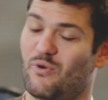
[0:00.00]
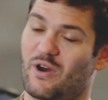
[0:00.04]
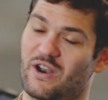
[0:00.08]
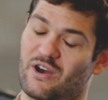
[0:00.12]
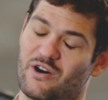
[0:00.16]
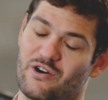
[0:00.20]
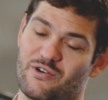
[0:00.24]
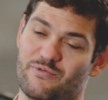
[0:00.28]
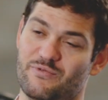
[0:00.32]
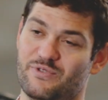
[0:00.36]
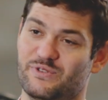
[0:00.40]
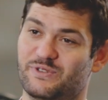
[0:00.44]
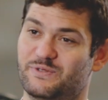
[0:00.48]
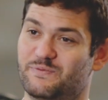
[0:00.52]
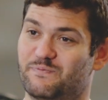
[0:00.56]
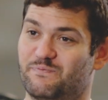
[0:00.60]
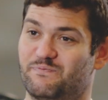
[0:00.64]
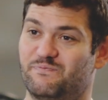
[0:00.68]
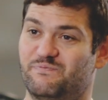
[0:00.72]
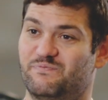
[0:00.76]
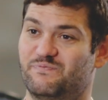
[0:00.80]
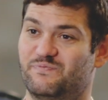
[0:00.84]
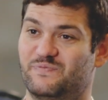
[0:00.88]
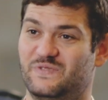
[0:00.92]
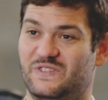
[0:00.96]
when I was
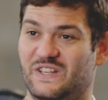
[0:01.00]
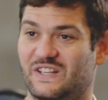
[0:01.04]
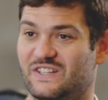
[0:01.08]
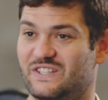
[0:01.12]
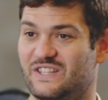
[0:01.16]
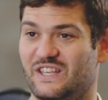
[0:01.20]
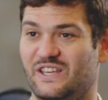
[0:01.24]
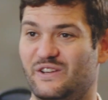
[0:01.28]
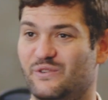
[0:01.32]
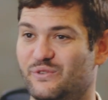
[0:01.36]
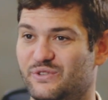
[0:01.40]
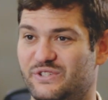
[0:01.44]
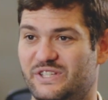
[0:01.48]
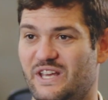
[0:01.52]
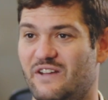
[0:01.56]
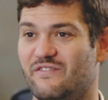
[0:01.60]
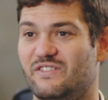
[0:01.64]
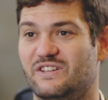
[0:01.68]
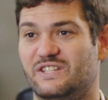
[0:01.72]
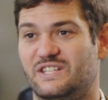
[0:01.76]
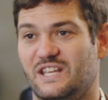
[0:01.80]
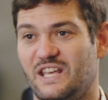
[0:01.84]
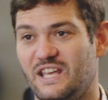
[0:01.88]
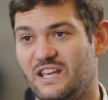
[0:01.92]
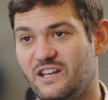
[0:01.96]
16 or
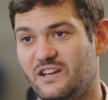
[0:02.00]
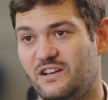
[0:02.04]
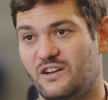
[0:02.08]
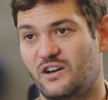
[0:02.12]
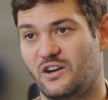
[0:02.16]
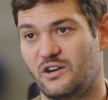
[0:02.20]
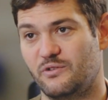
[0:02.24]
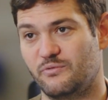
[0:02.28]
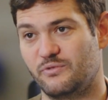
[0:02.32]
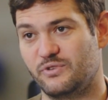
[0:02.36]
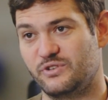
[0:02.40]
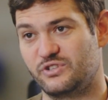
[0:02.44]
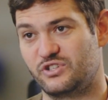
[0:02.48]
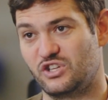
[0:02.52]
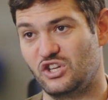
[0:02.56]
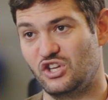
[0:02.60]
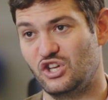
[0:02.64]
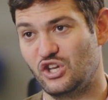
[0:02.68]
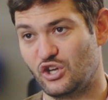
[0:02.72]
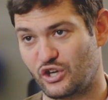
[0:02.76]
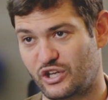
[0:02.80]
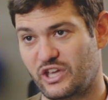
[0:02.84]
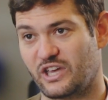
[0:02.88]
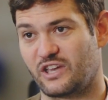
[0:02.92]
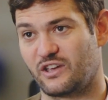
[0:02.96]
17, and I was
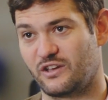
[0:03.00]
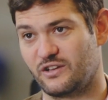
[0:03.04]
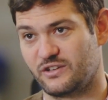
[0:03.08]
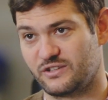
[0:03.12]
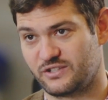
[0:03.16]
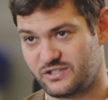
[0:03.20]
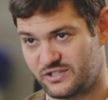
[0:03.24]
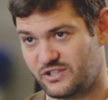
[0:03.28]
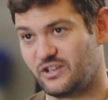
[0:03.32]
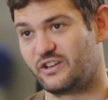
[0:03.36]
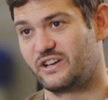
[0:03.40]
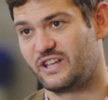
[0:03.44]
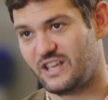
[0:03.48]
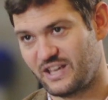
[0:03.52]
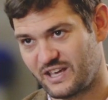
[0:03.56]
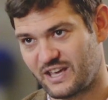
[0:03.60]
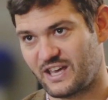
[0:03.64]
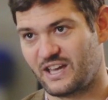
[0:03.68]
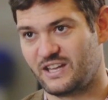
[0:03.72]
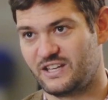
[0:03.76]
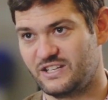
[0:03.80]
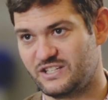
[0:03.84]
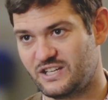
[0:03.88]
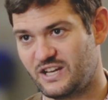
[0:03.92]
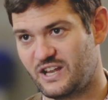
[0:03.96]
looking at studying
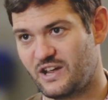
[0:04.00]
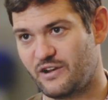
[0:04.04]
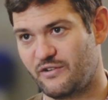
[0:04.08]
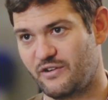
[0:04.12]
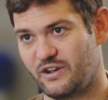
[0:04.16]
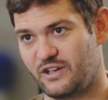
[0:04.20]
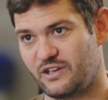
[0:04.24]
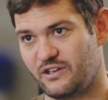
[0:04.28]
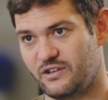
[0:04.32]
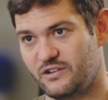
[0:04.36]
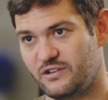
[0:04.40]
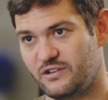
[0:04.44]
engineering,